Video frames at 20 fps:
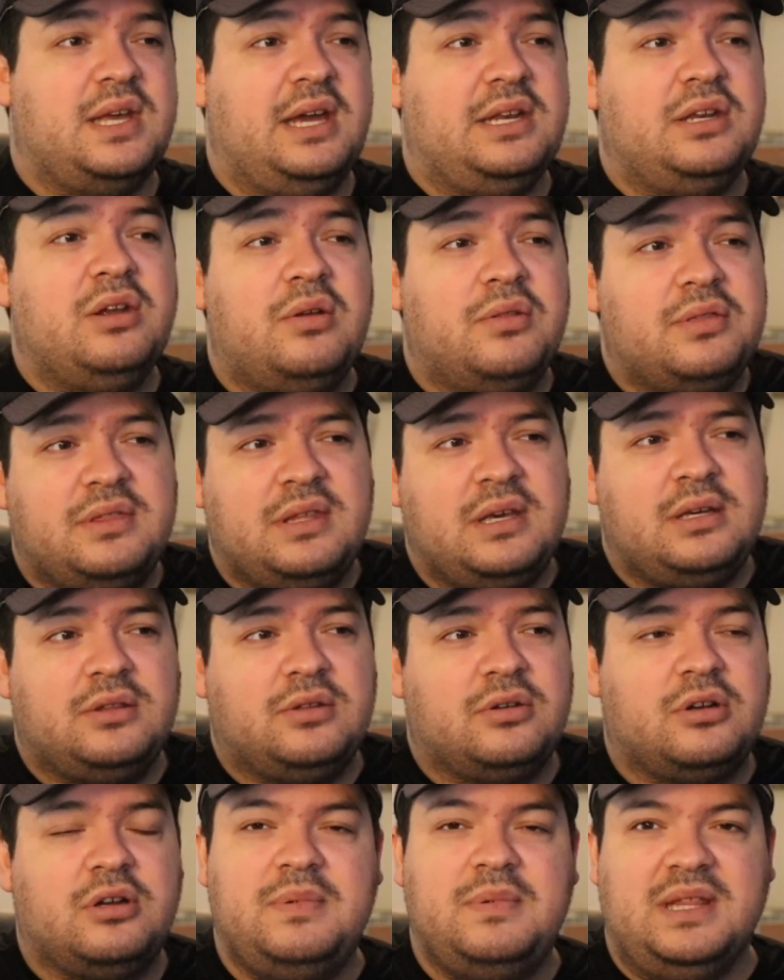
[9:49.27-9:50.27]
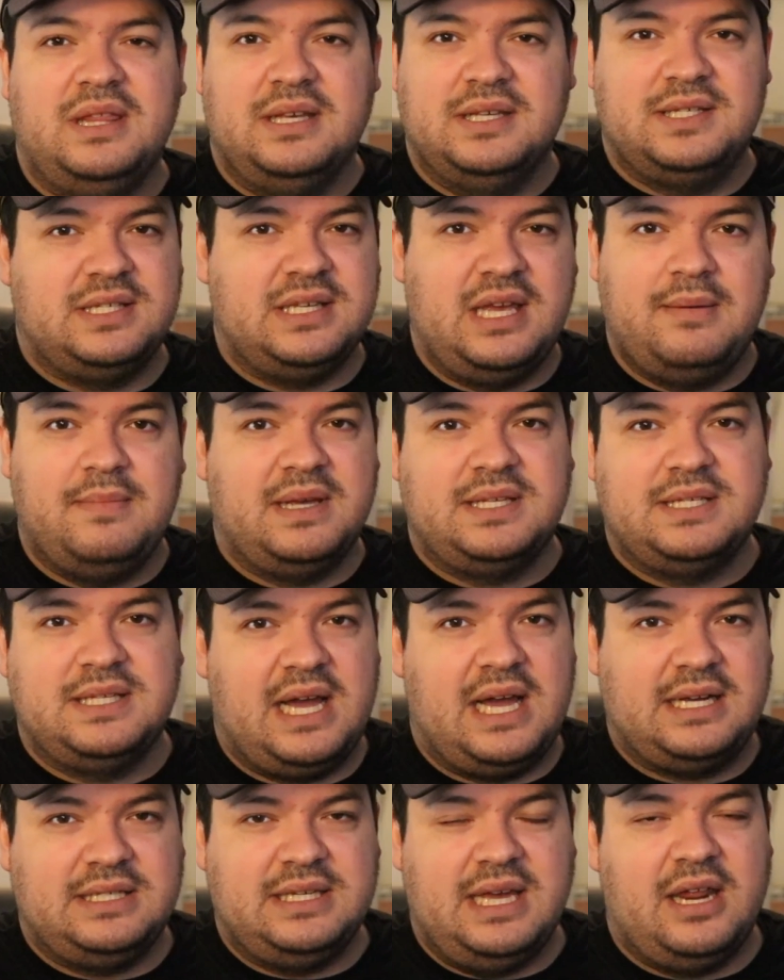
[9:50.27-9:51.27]
I don't think they're going to be the same
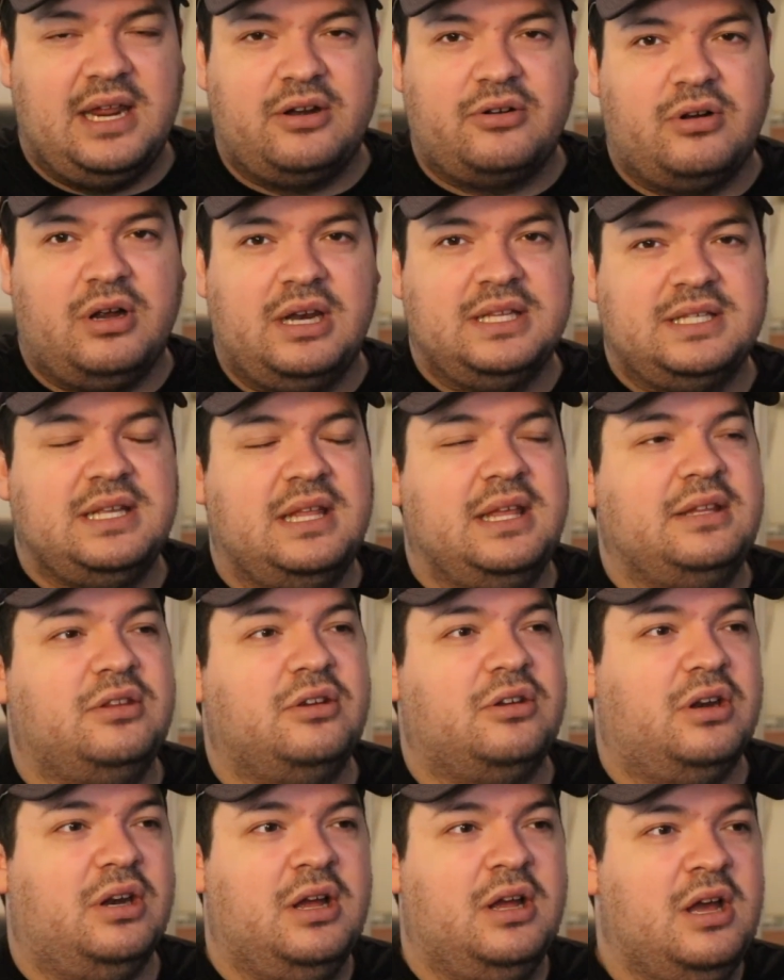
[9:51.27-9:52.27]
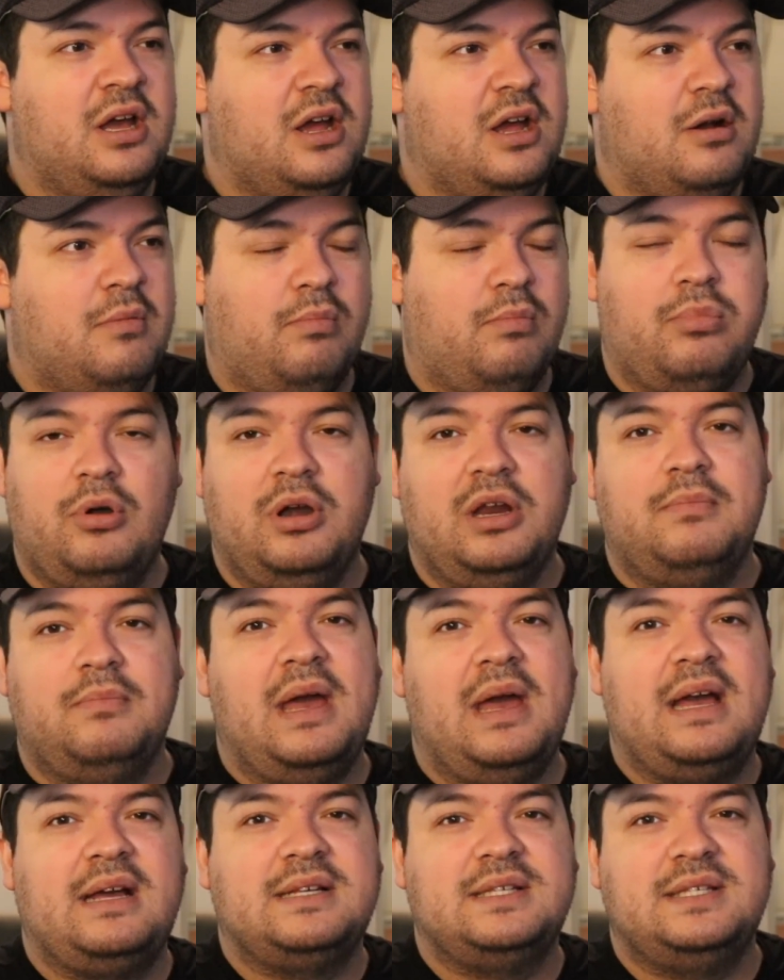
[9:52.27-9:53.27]
exact Datacron. It's not like they're going to bring
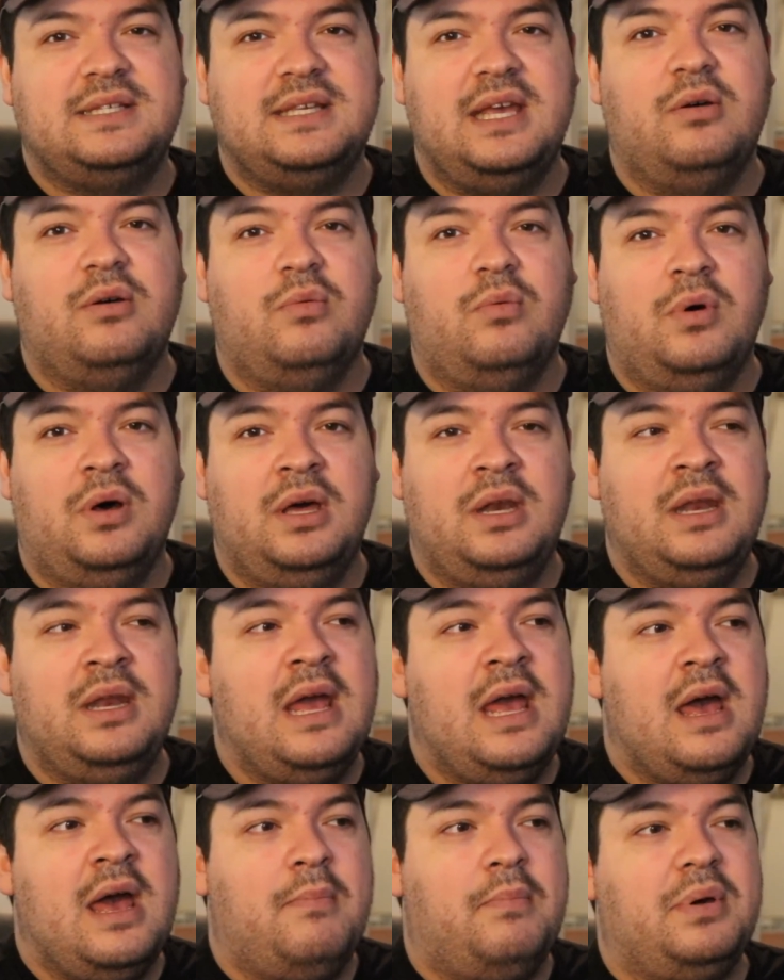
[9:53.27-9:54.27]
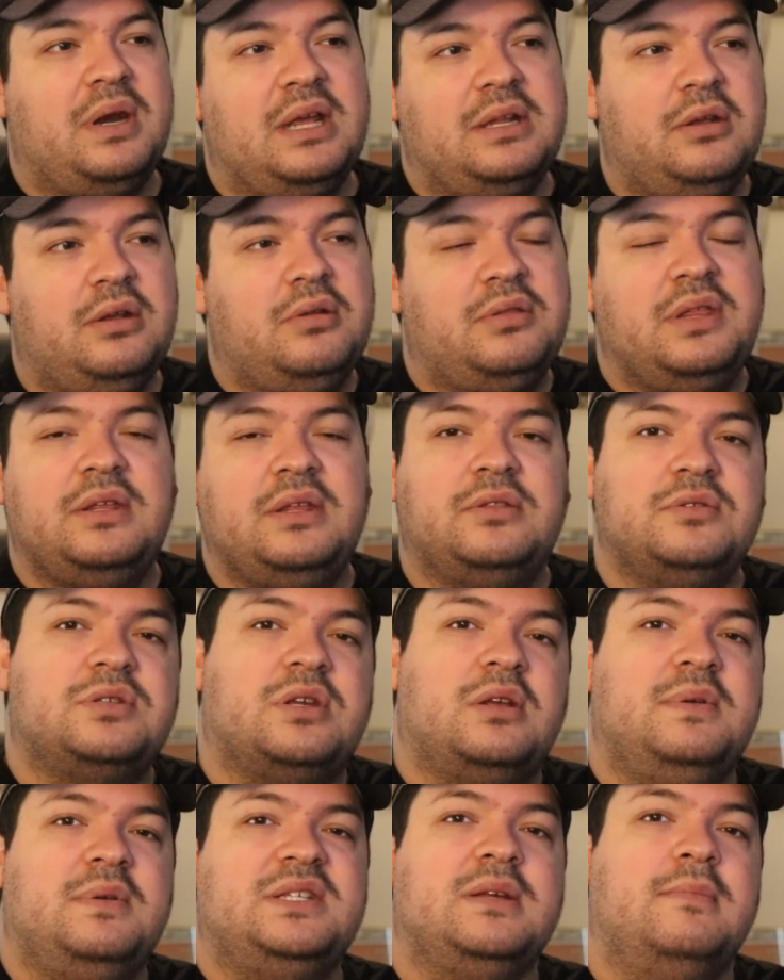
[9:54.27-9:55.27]
back set one but I do think there's
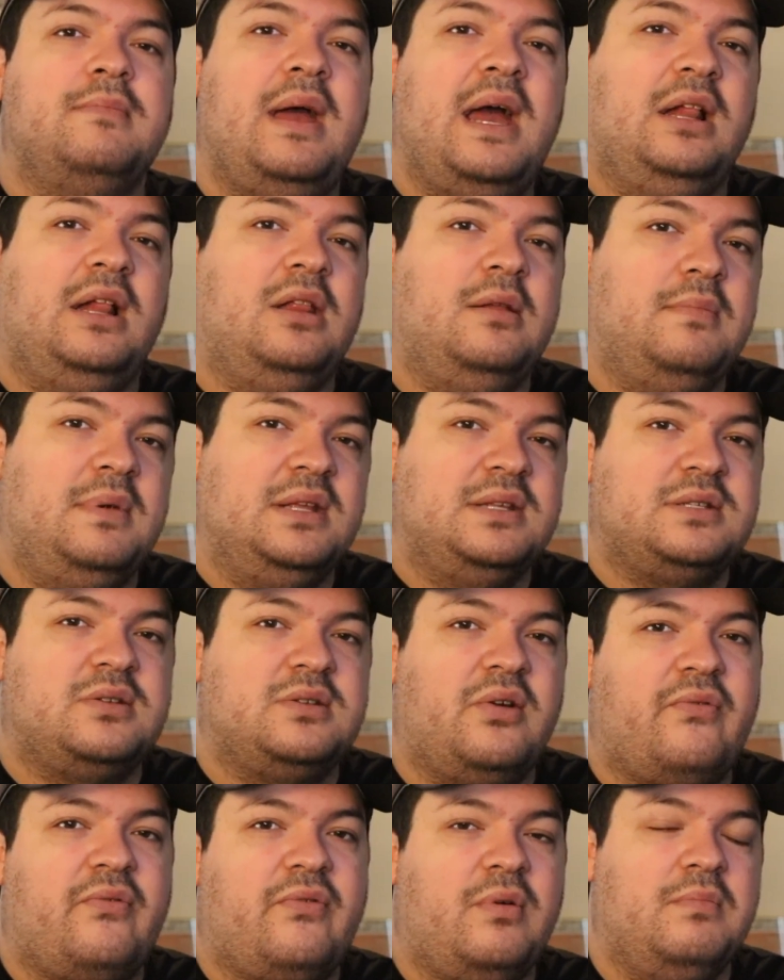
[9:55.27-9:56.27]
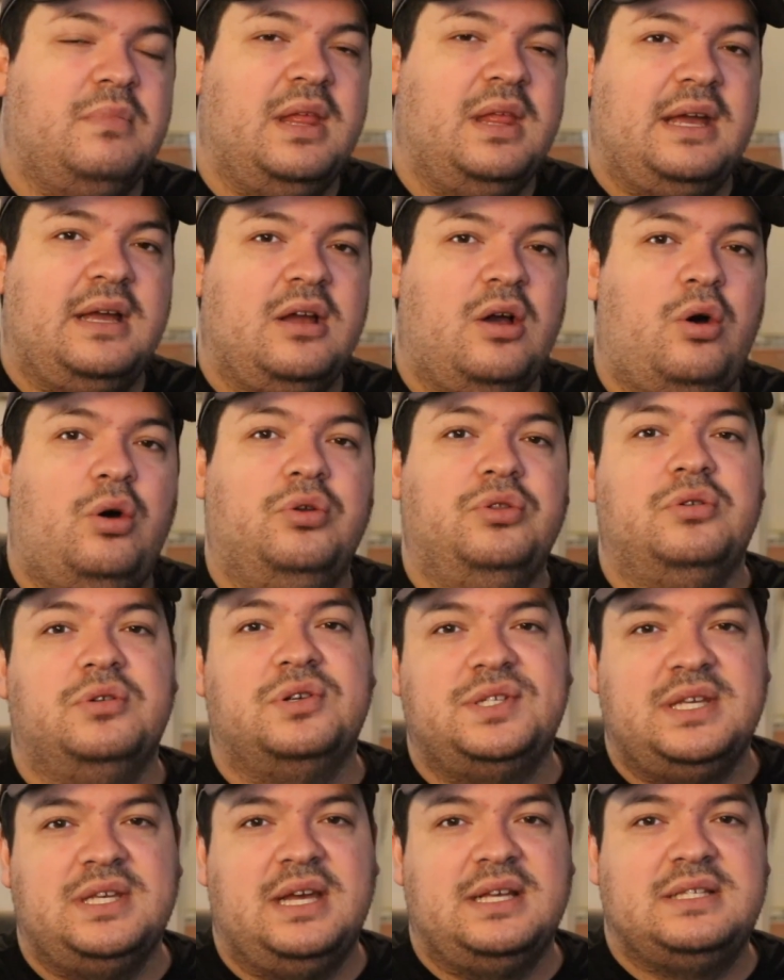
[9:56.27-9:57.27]
going to be some elements from like older
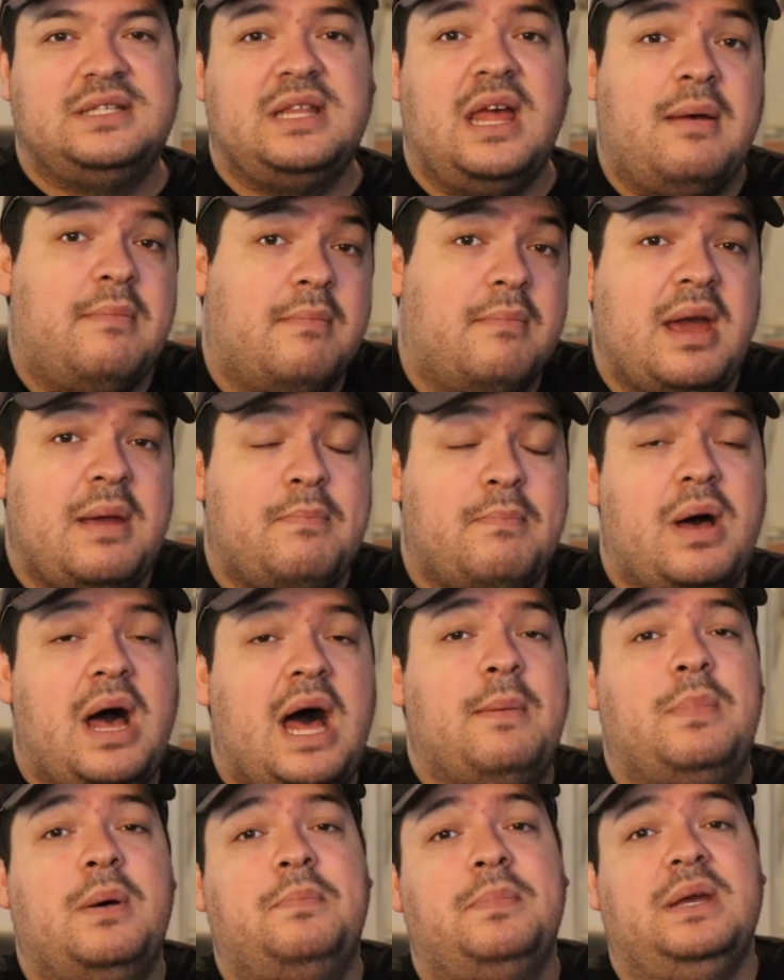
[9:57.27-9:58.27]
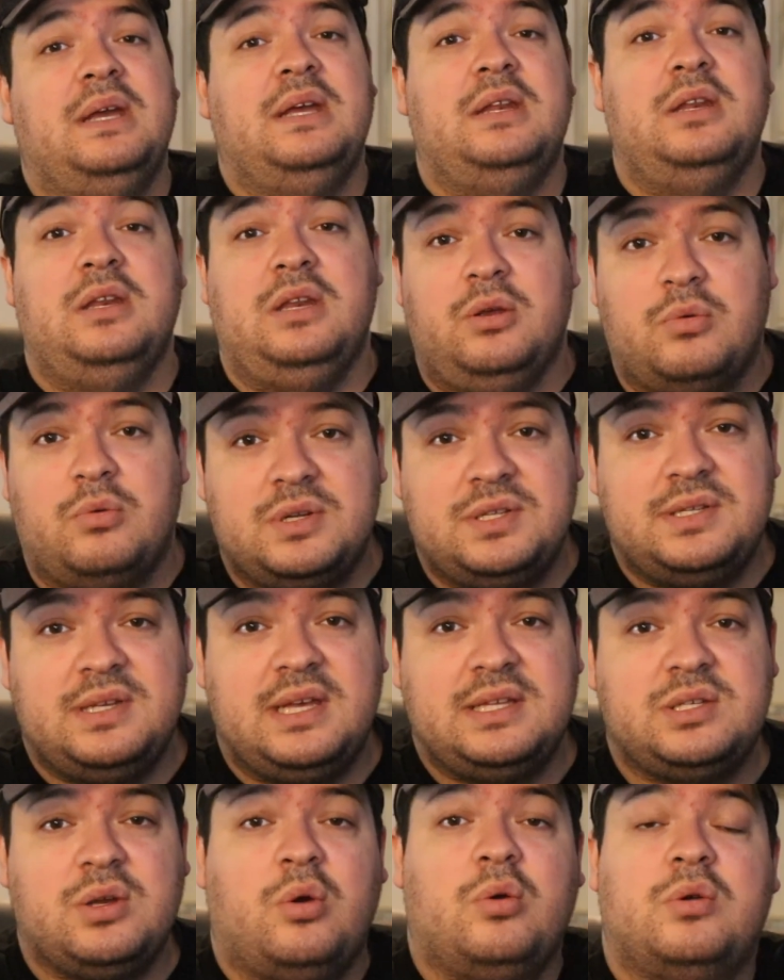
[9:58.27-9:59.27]
sets that might pop up in newer
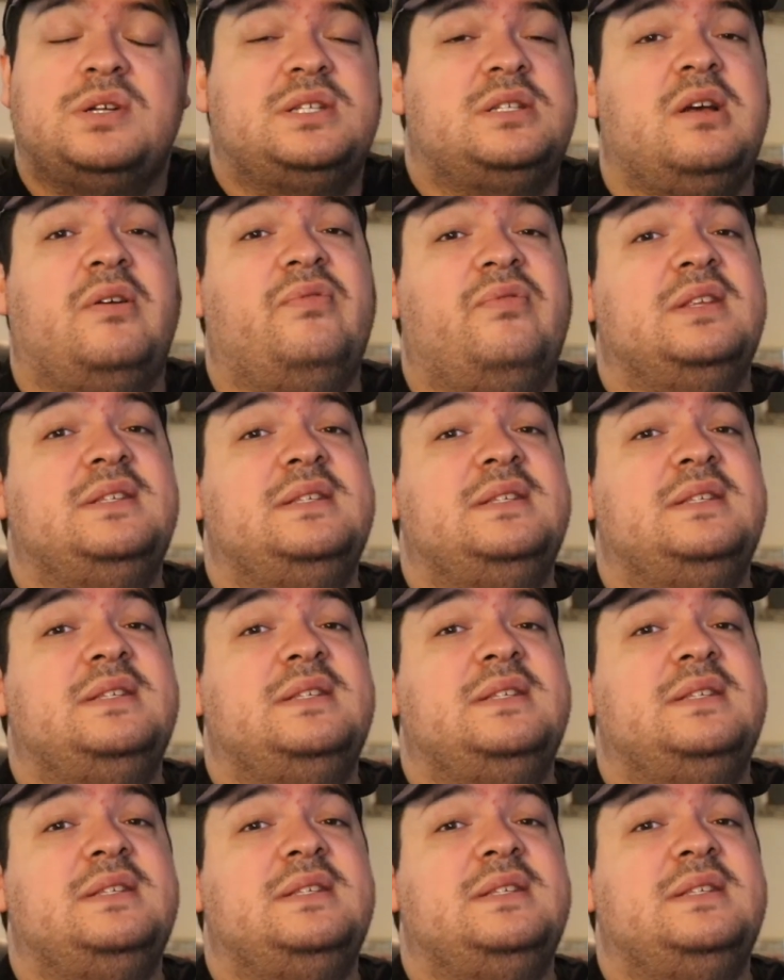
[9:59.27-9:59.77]
sets or stuff that's